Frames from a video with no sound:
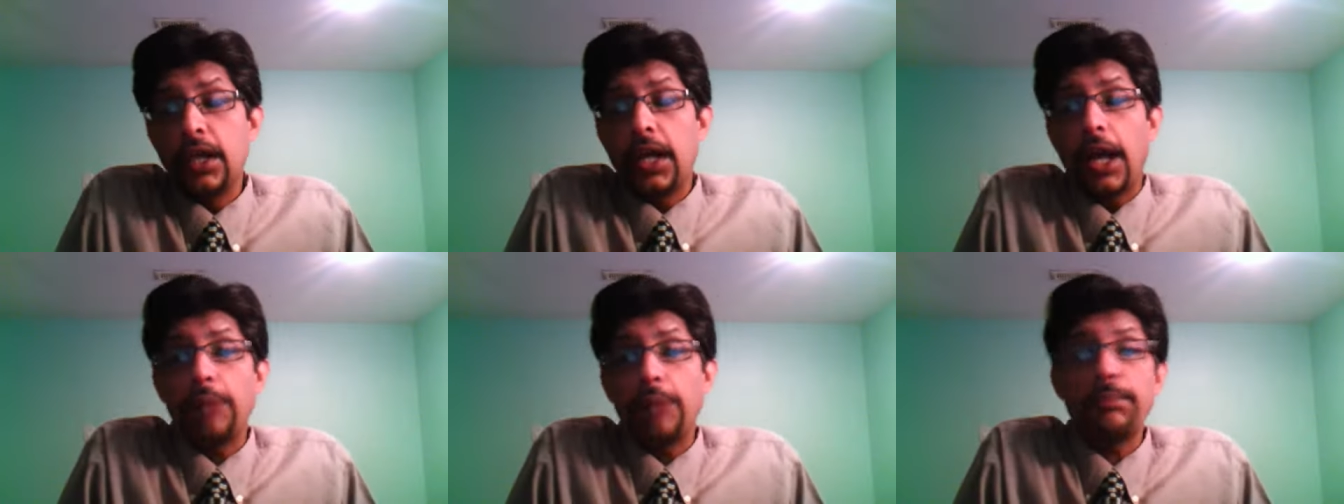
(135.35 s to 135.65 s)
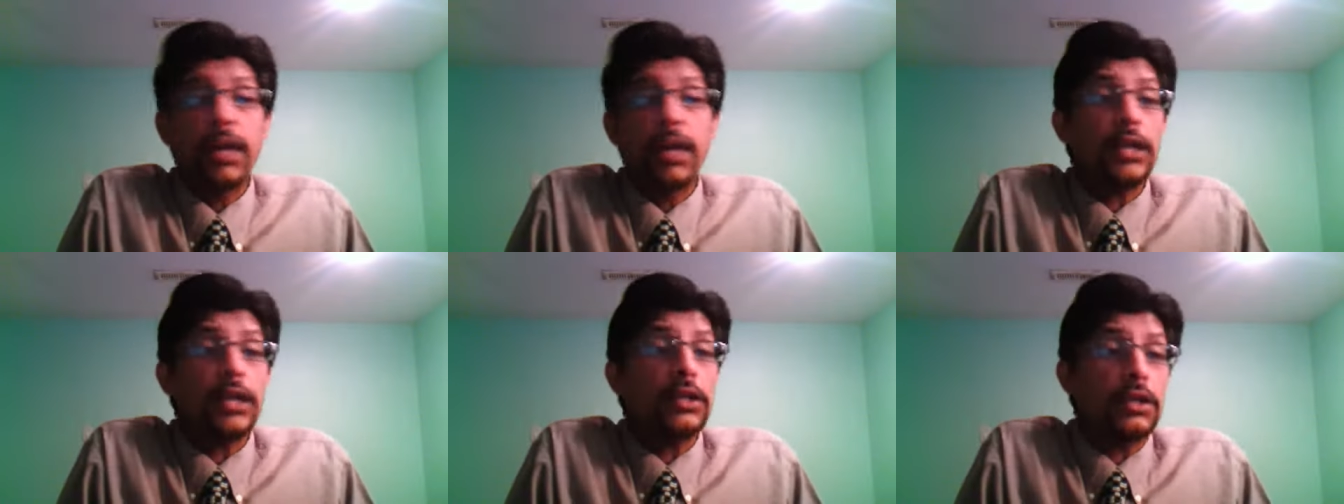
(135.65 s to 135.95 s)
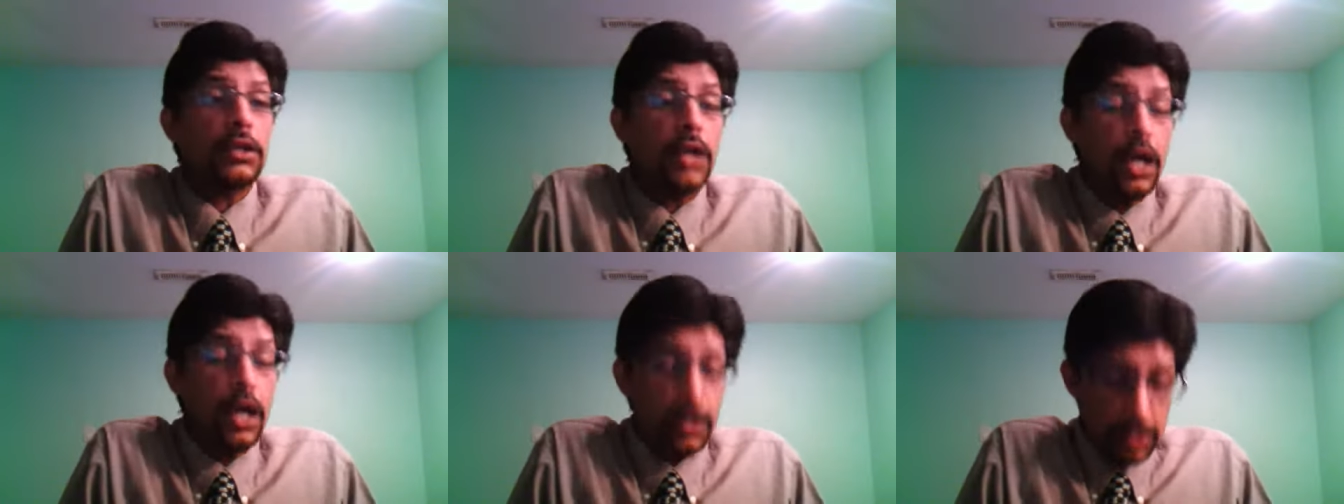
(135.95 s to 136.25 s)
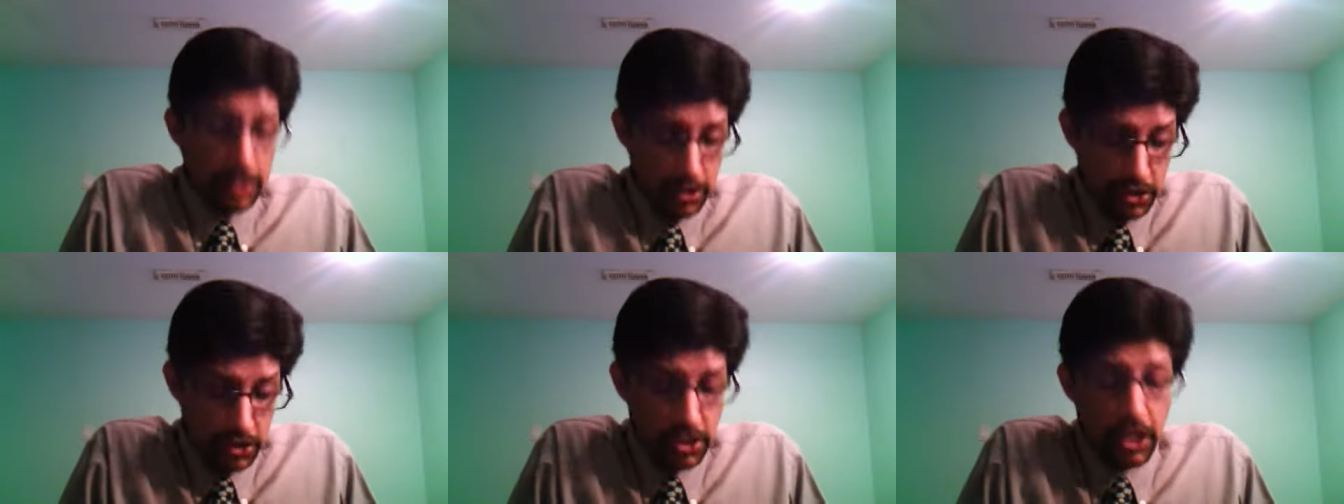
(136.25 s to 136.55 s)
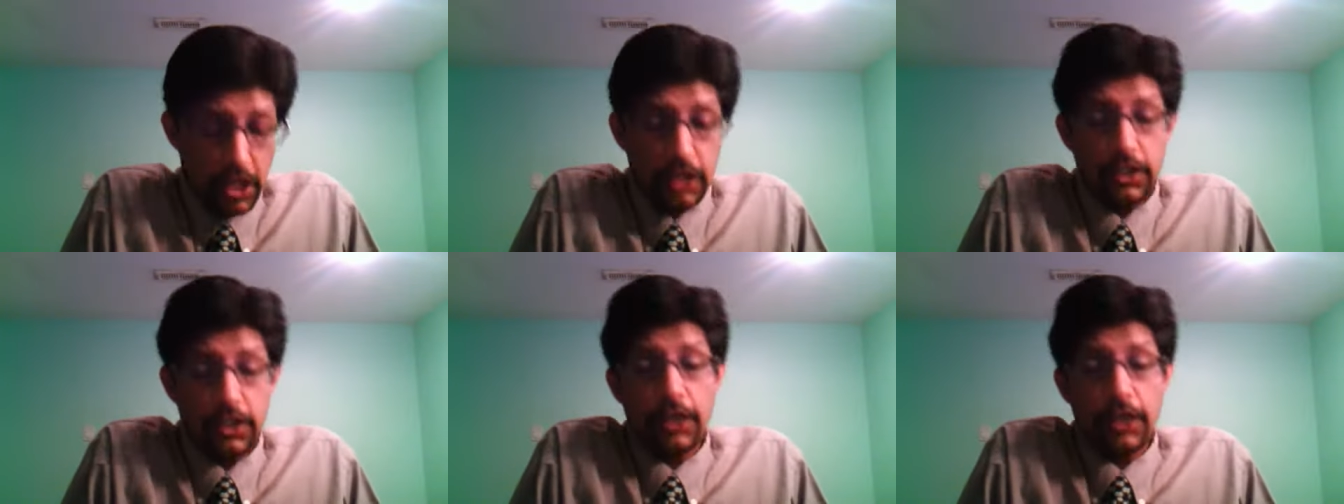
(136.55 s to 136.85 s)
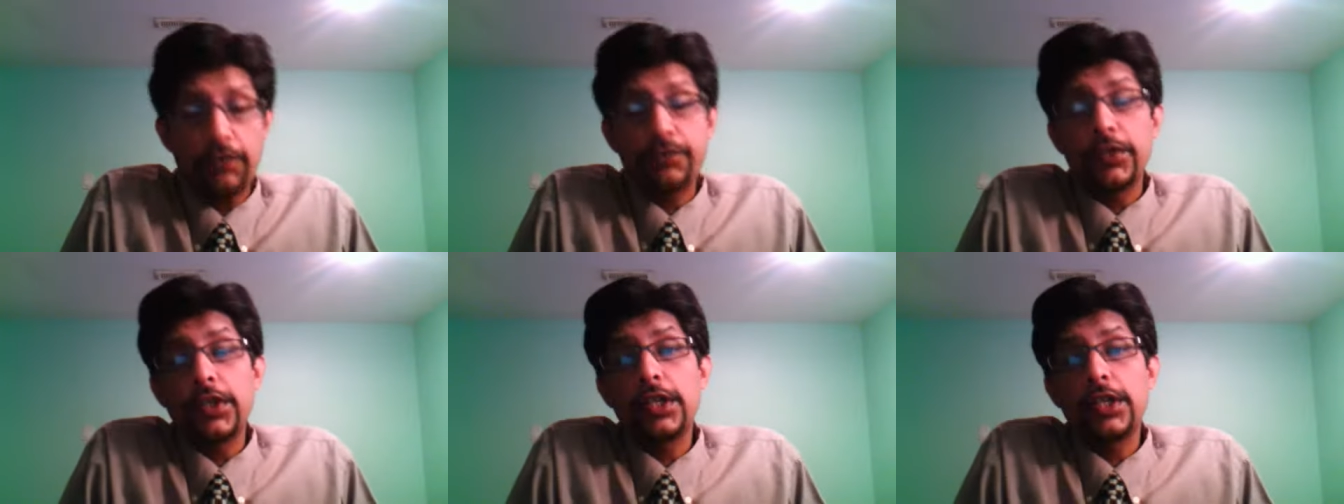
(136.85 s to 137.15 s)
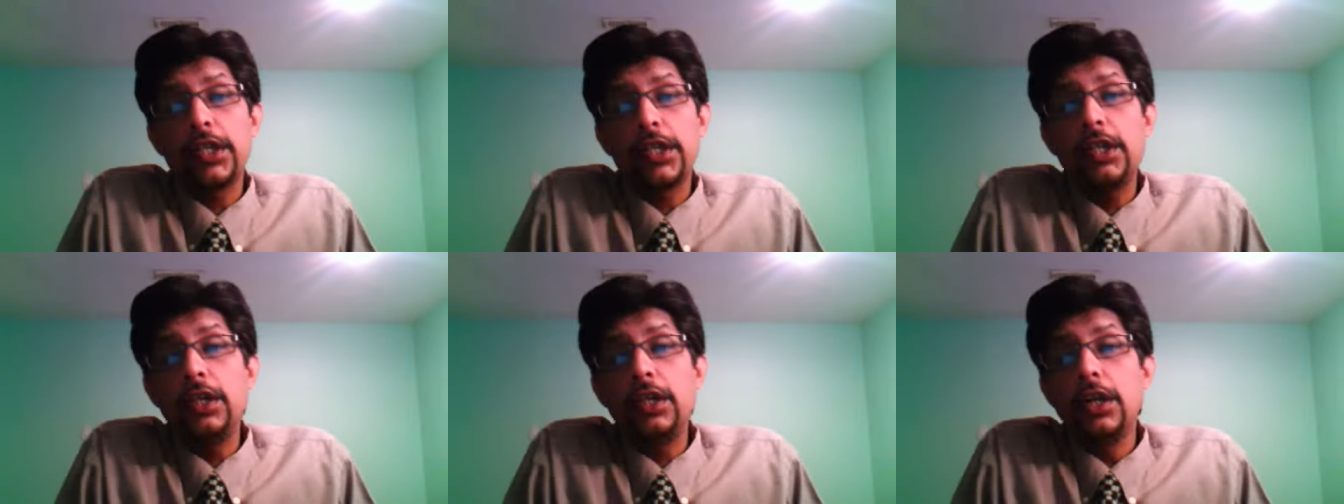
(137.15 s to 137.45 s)
And Michael Clarke is
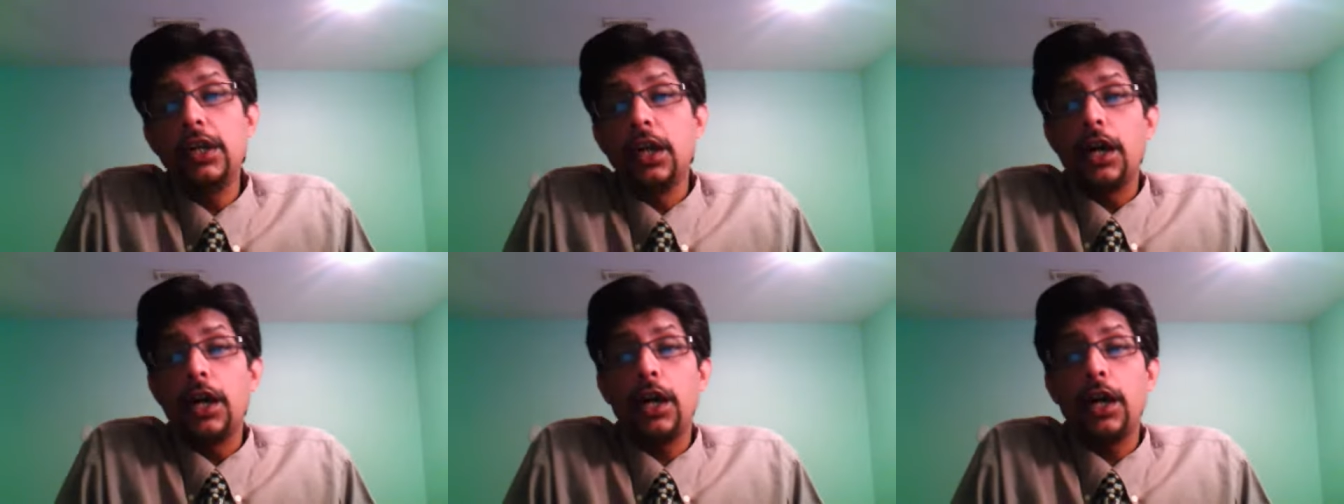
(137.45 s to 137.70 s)
definitely